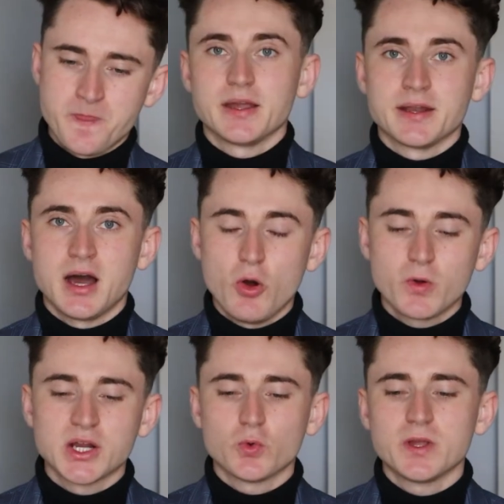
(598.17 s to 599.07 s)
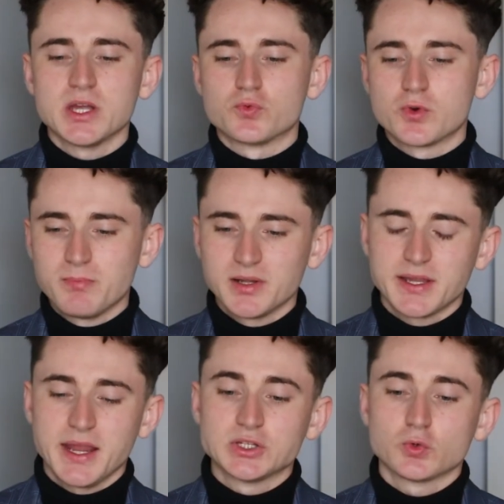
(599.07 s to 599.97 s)
and how can we
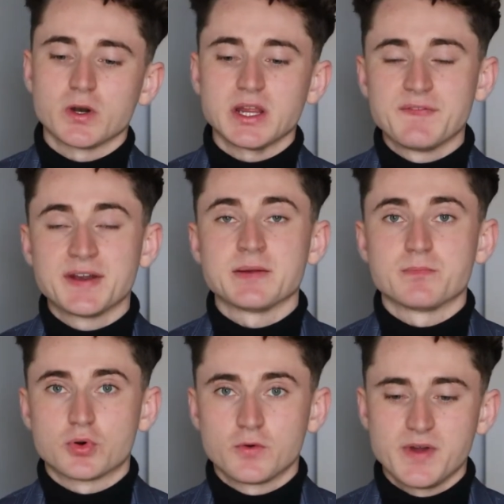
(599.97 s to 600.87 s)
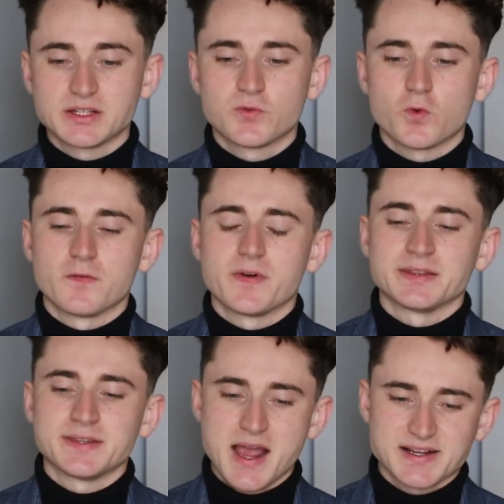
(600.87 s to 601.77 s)
replicate or even improve that for the
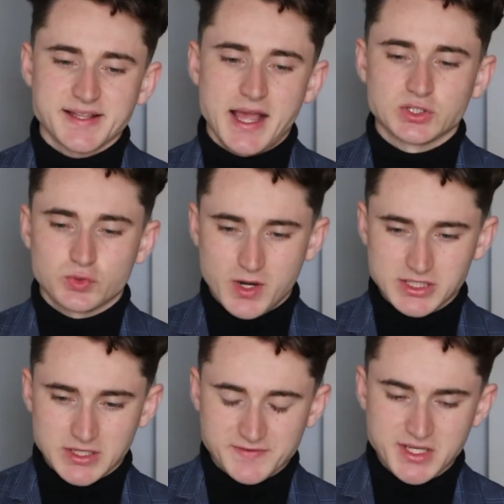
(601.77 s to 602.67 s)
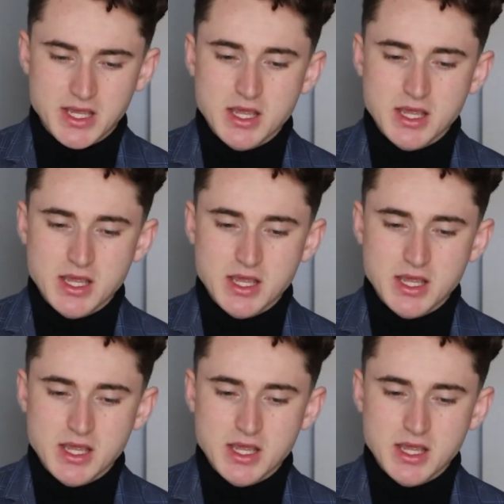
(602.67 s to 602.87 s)
next ad creatives.